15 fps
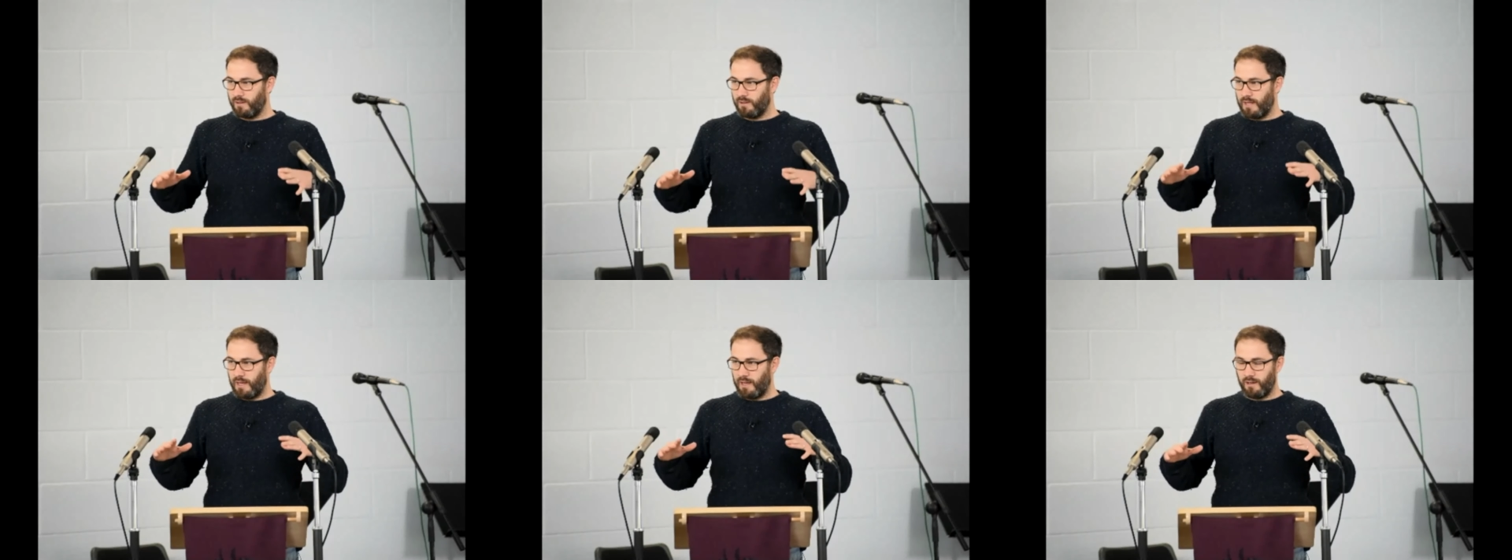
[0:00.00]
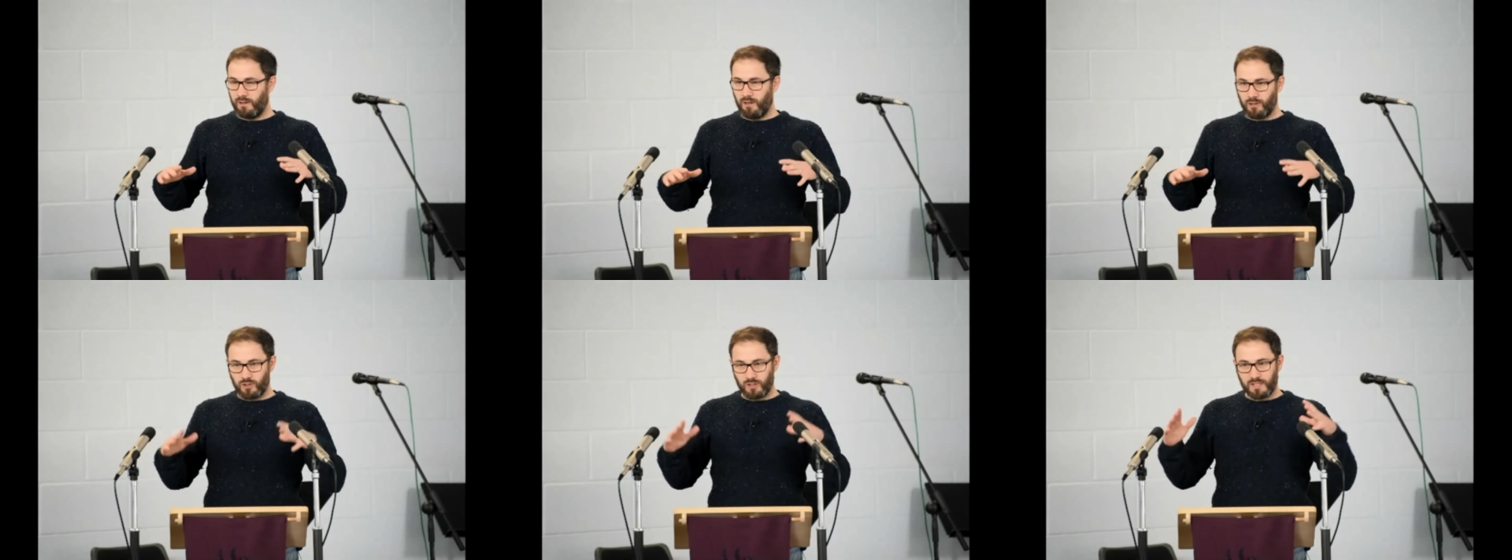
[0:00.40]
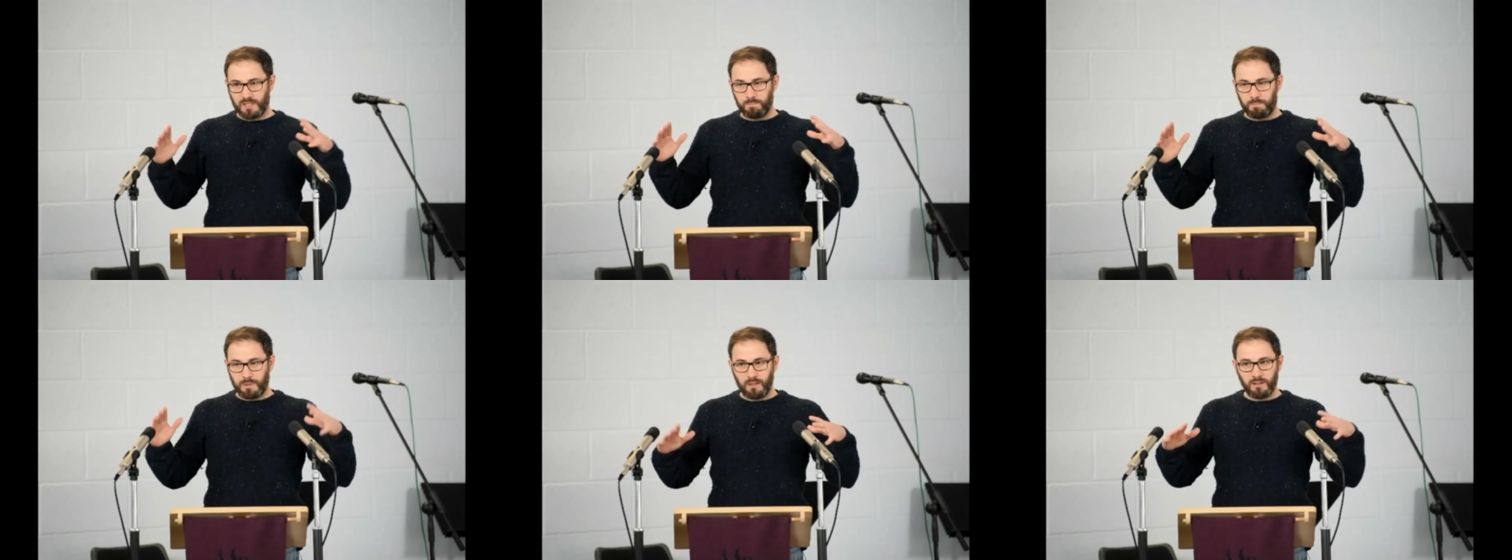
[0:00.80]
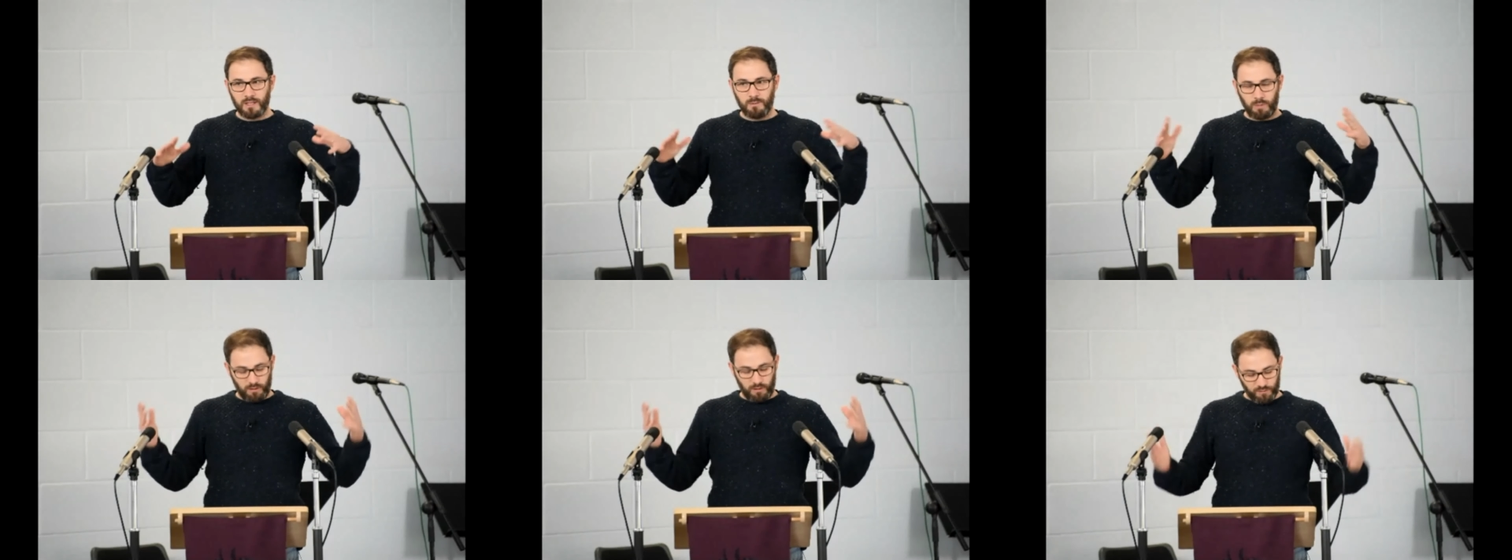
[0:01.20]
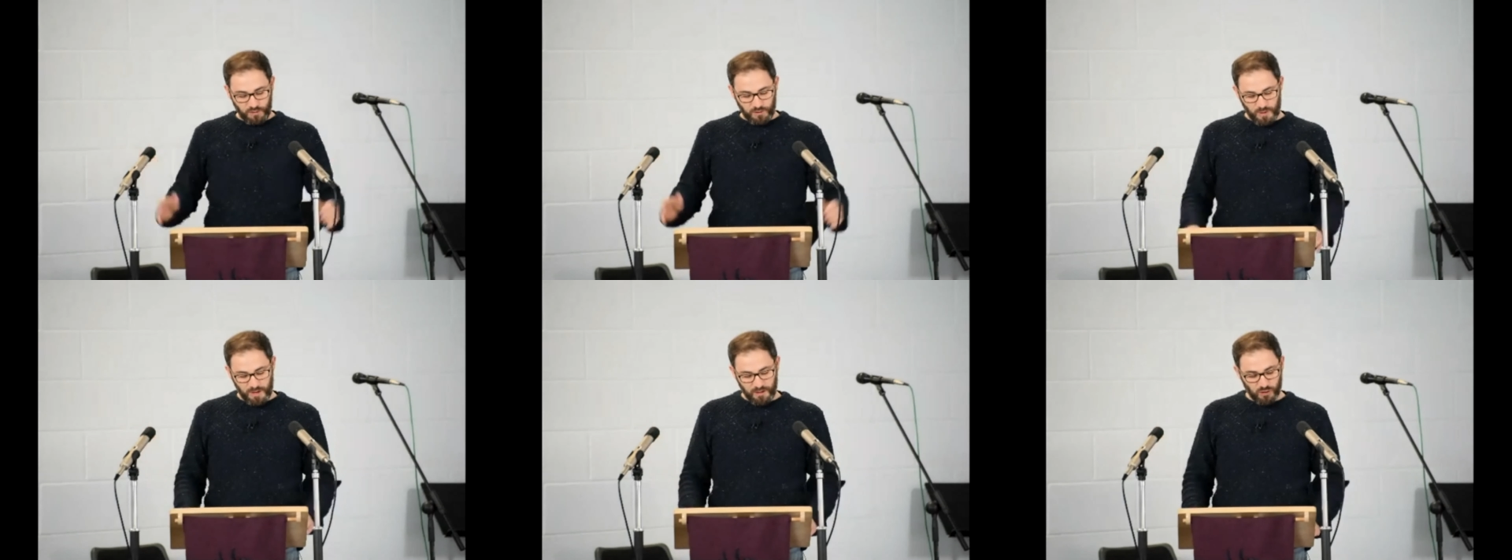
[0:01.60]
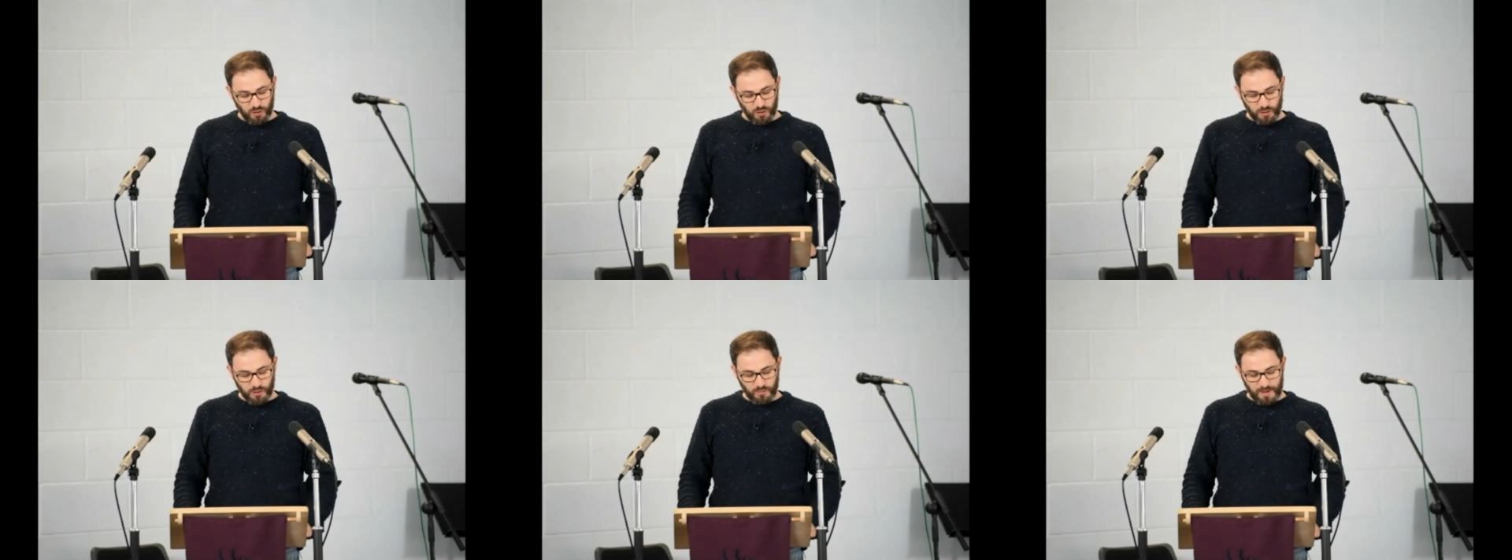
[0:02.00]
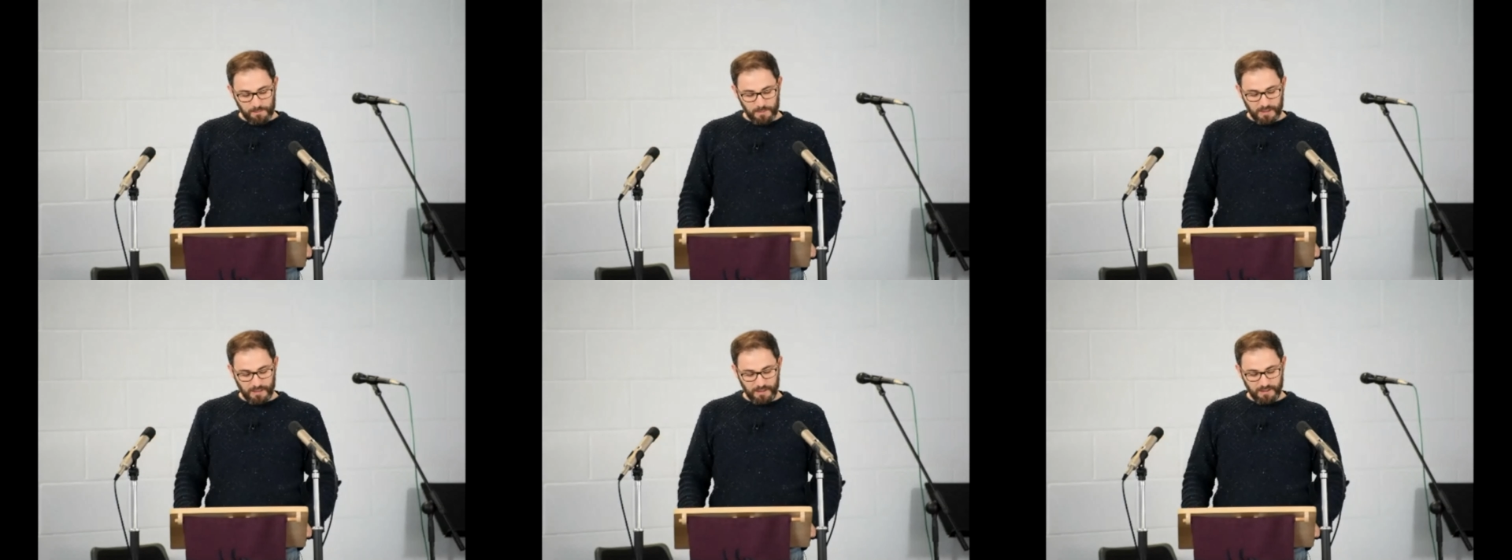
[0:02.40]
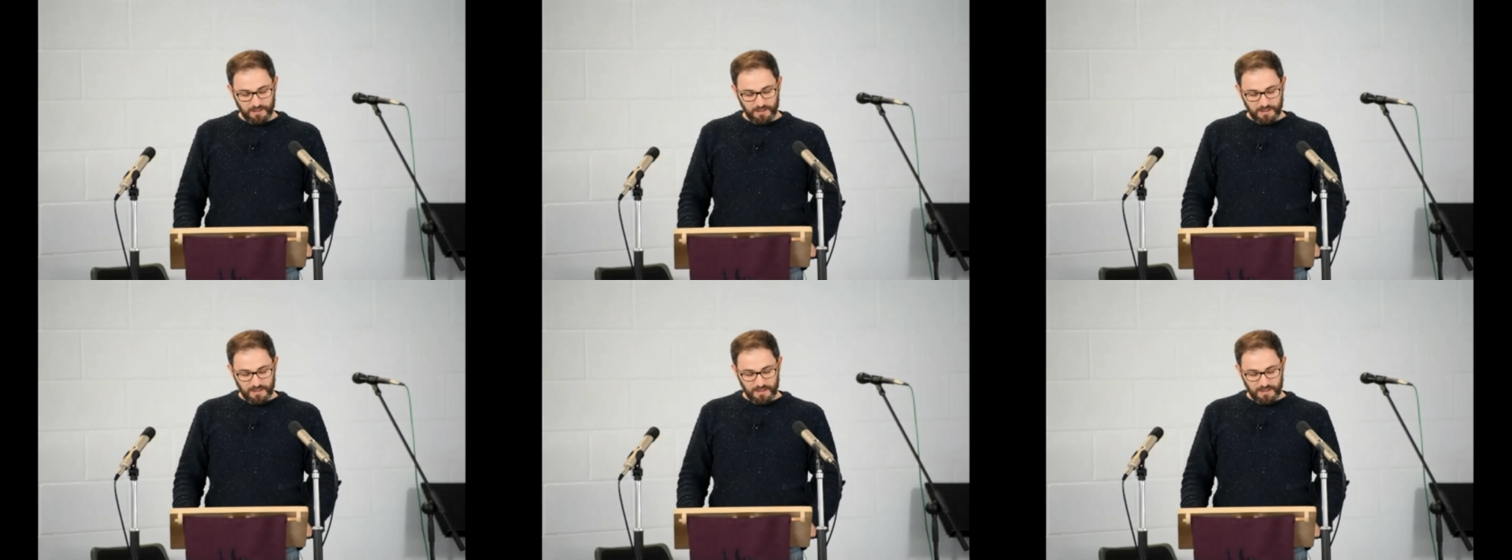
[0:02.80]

not just this building, but through our church family,